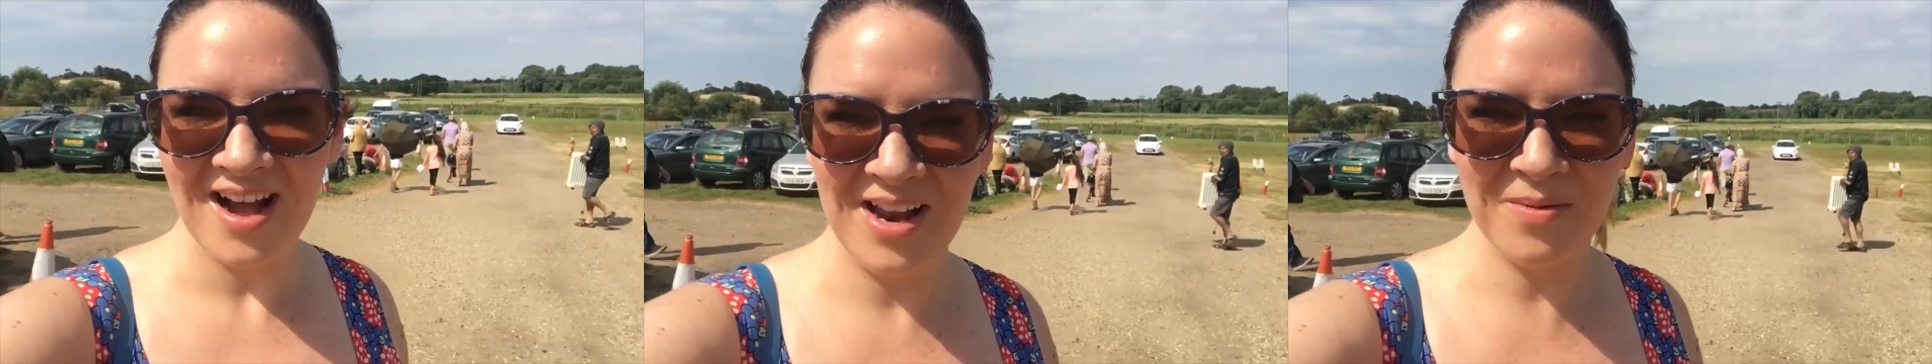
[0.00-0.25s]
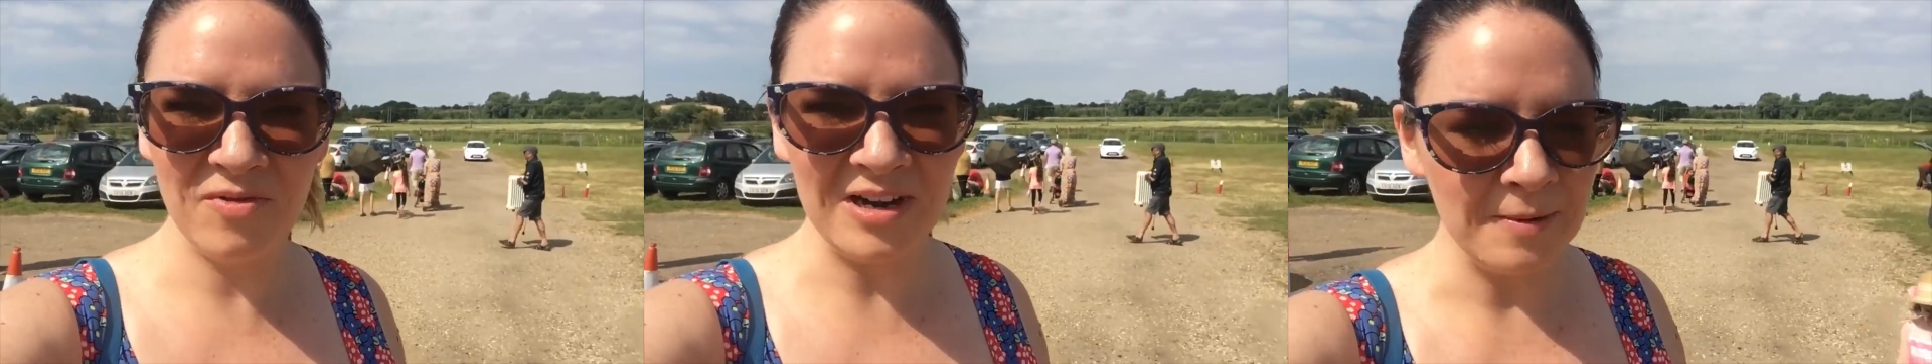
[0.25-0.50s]

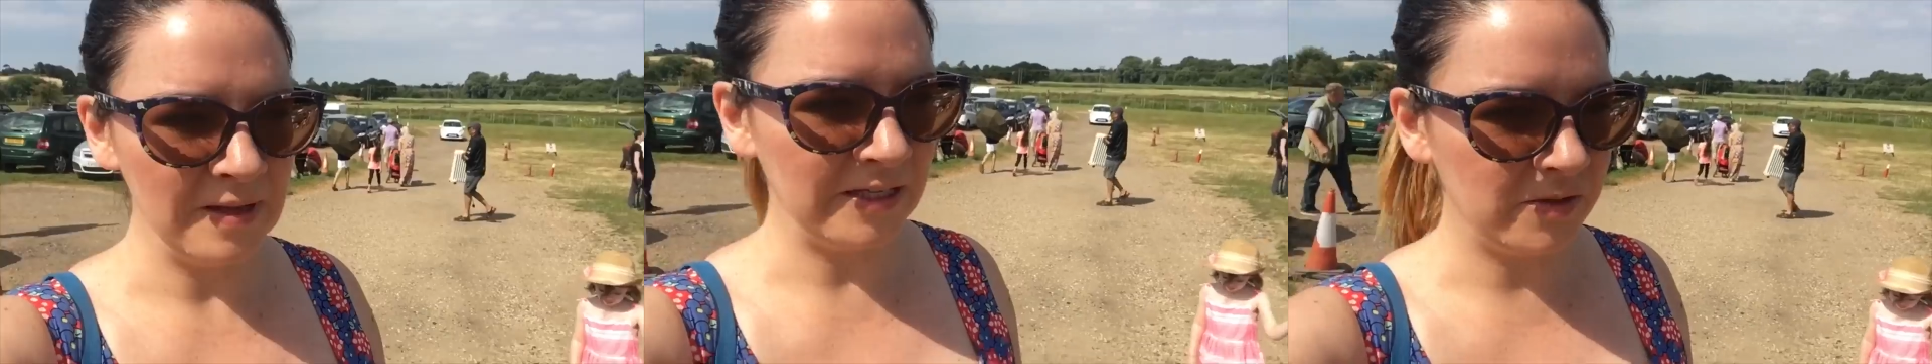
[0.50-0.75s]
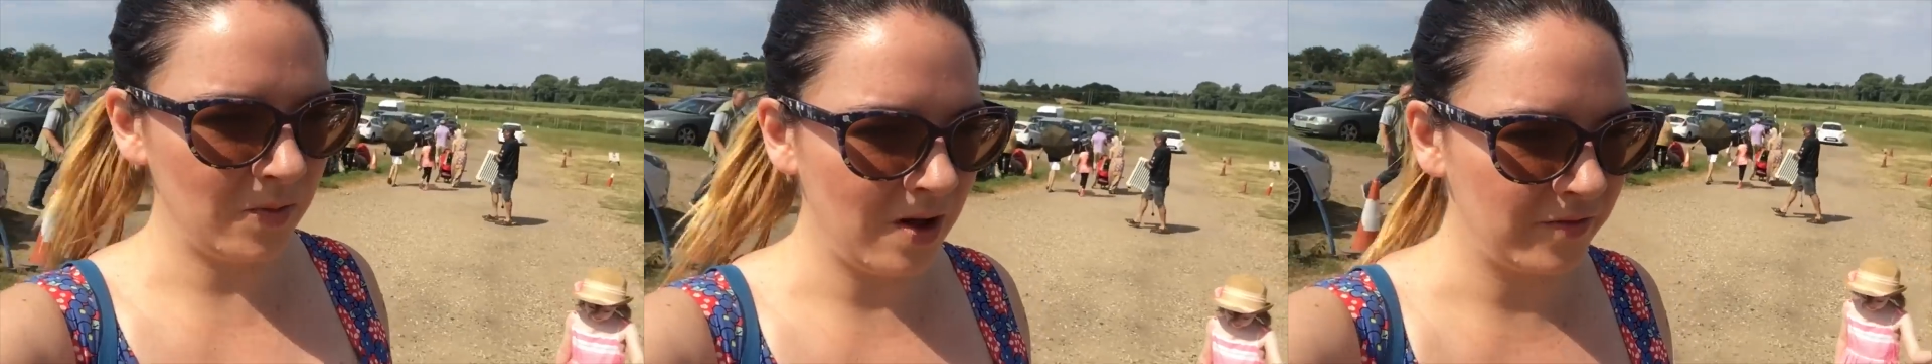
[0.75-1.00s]
and I'm really
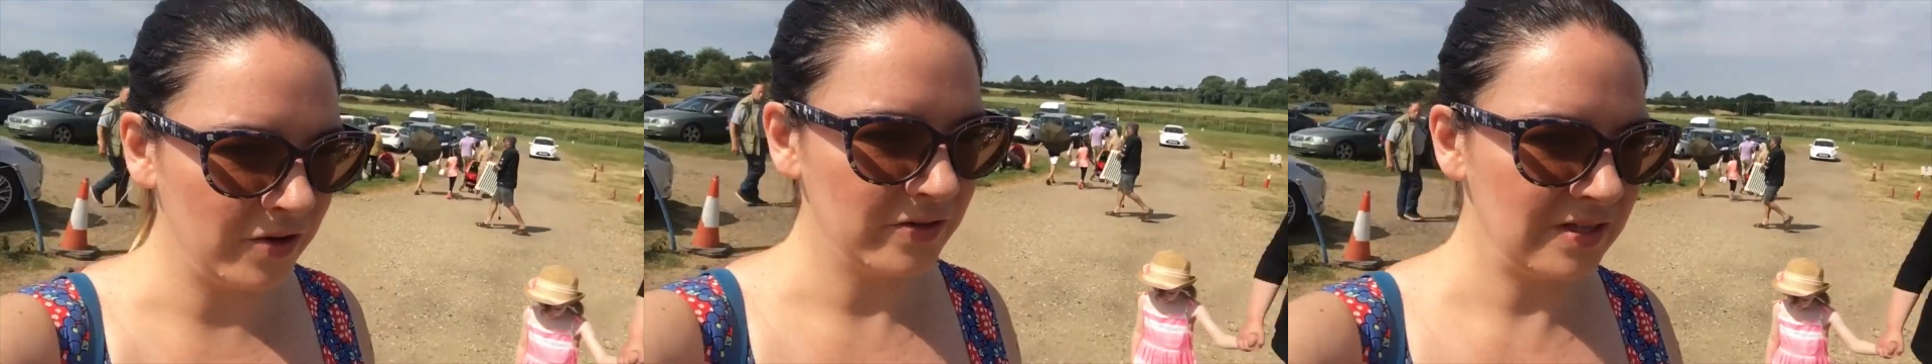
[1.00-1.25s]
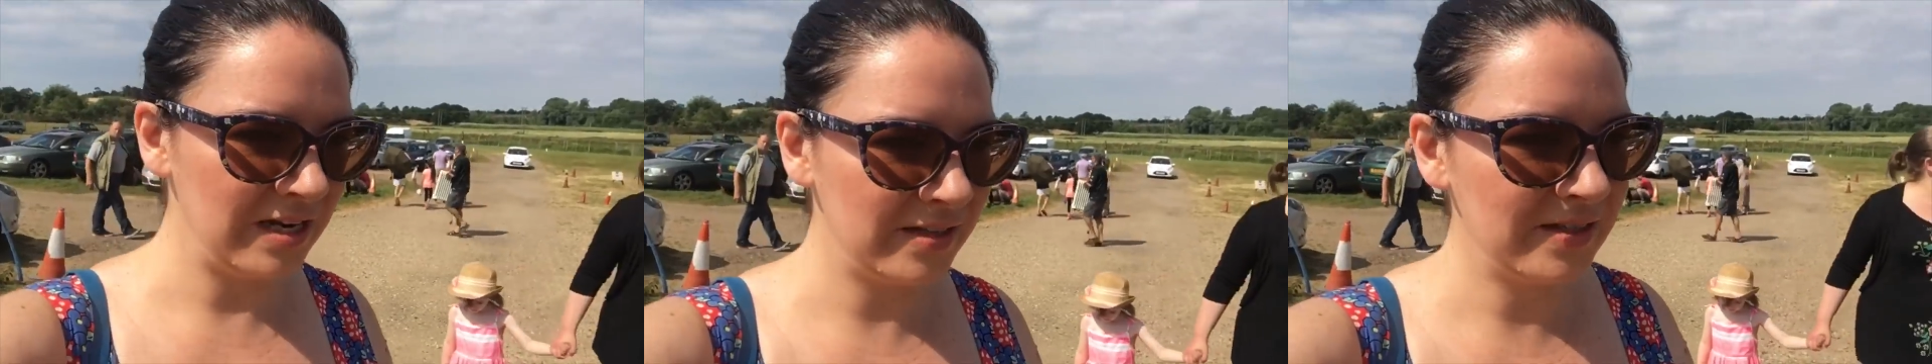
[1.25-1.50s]
pleased with what I've got.
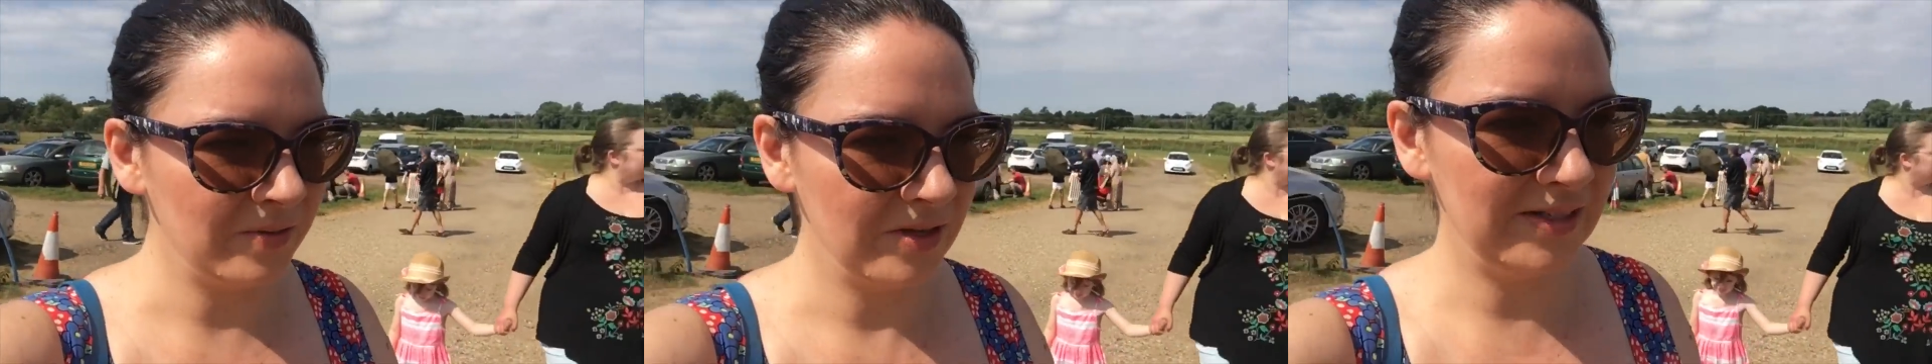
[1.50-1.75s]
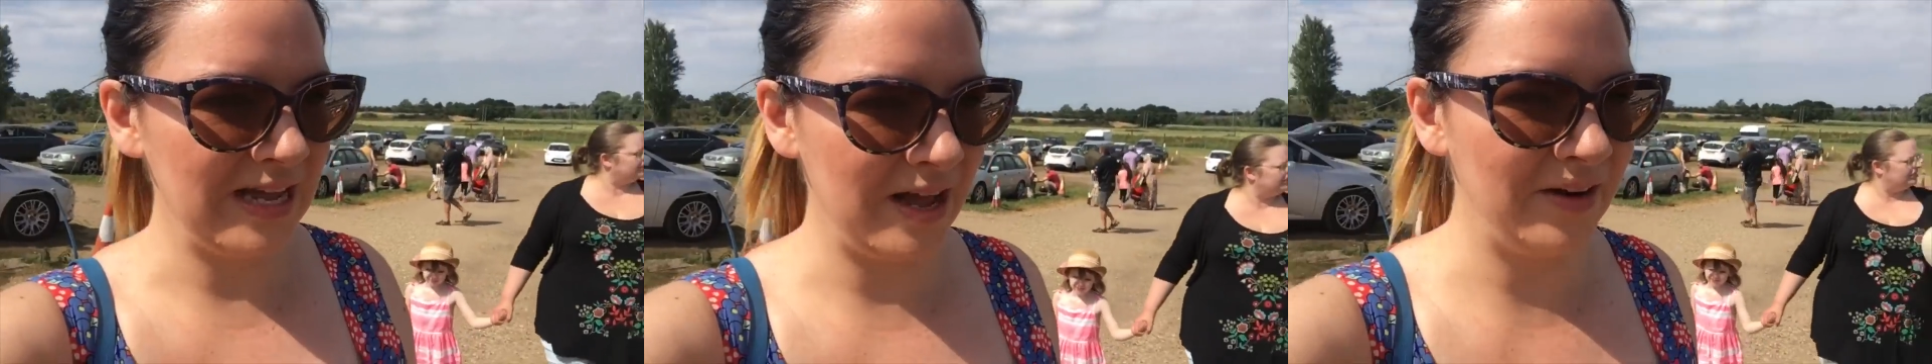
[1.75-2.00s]
So let's see
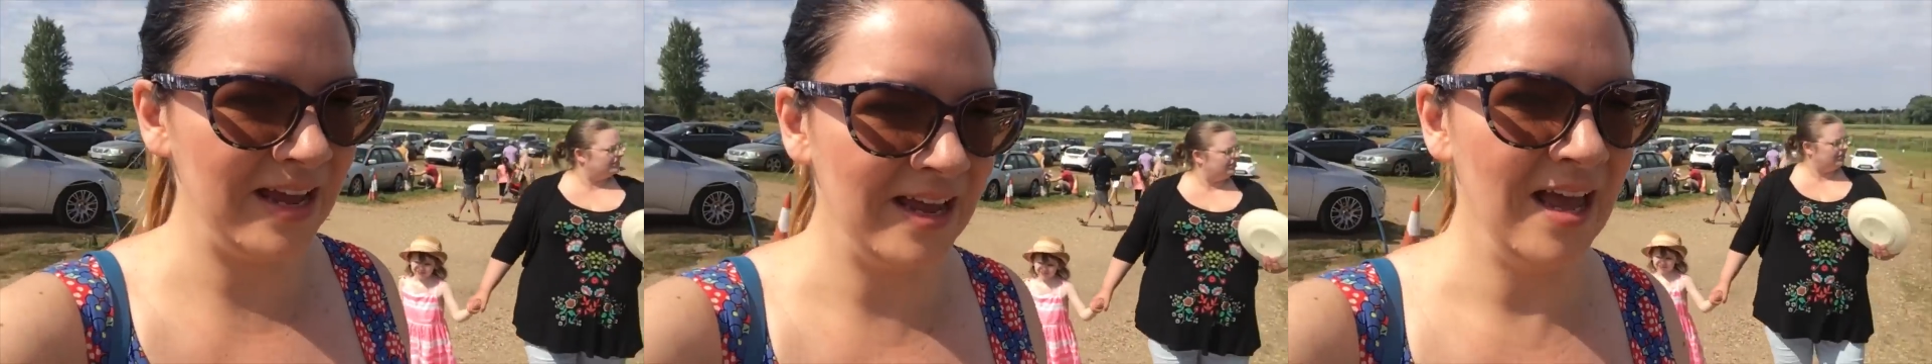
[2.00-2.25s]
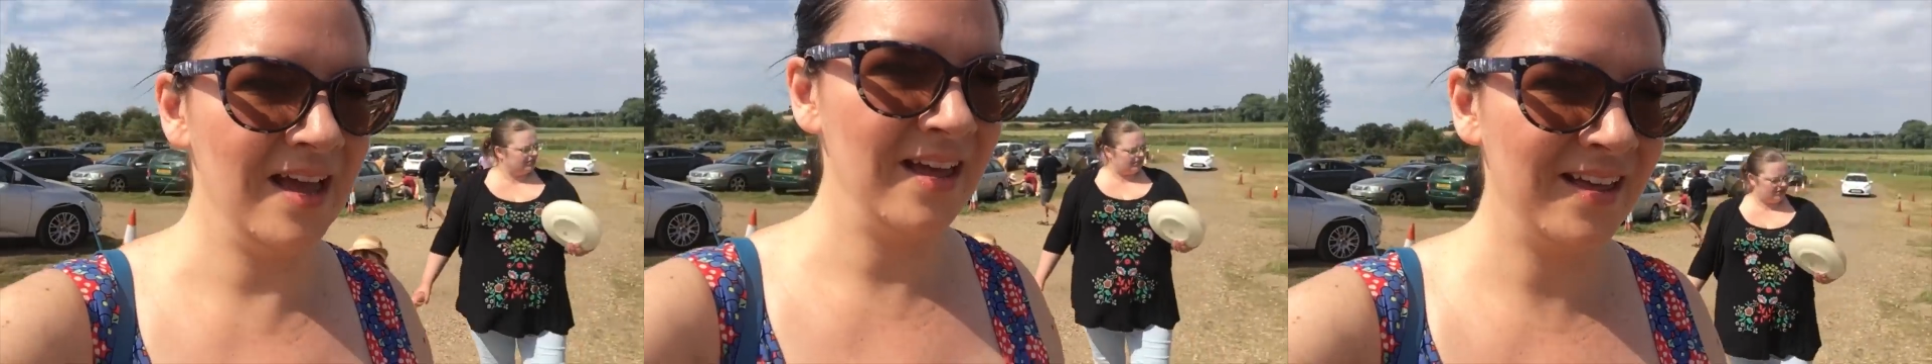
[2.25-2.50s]
what's down
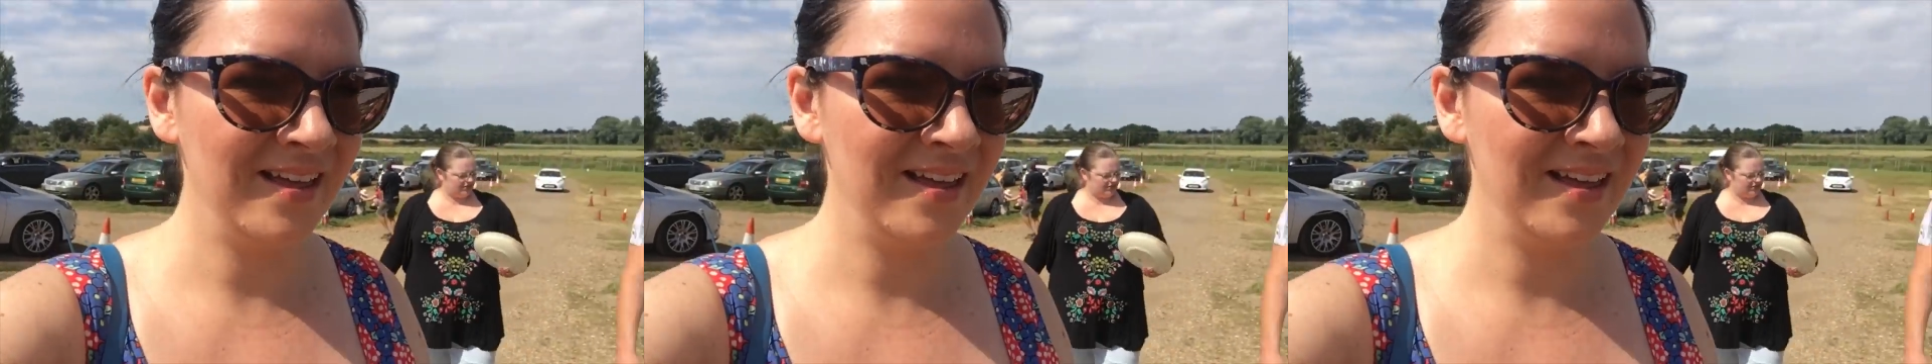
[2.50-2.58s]
here.